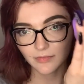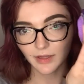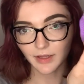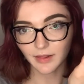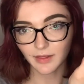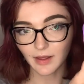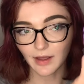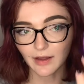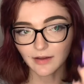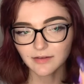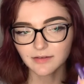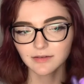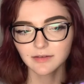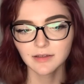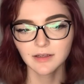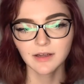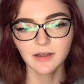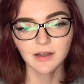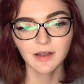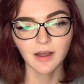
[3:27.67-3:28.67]
like that.
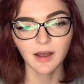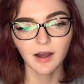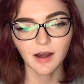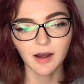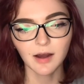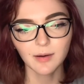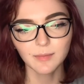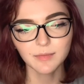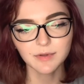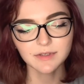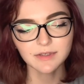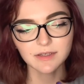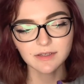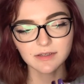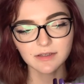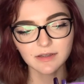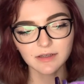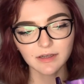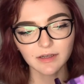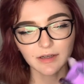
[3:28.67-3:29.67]
Um, this
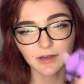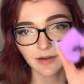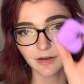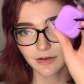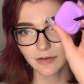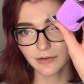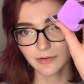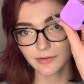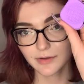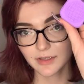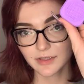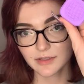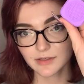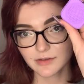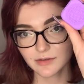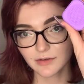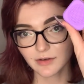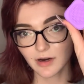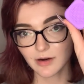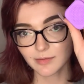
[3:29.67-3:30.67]
is the included
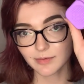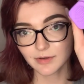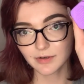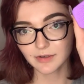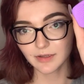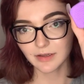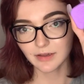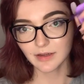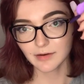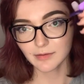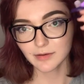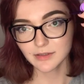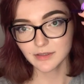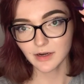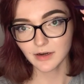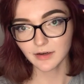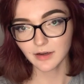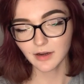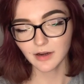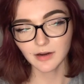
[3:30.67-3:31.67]
scrubber that they were
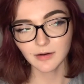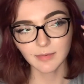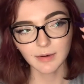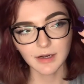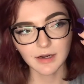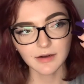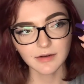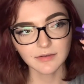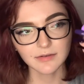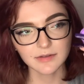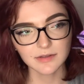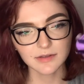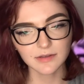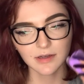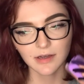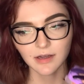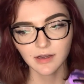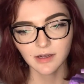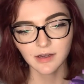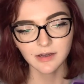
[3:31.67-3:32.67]
talking about.
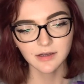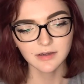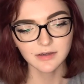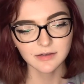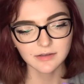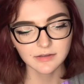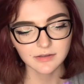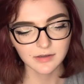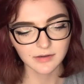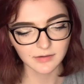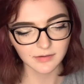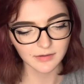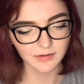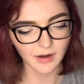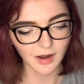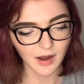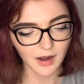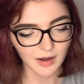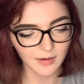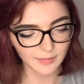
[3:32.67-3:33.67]

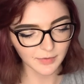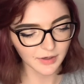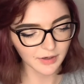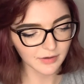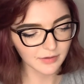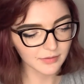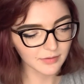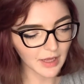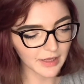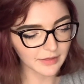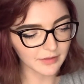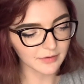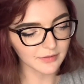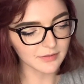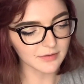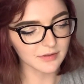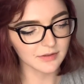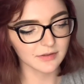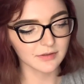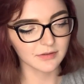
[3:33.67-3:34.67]
So, um, you know, like
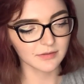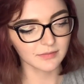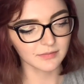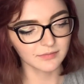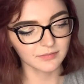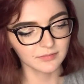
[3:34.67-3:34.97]
those,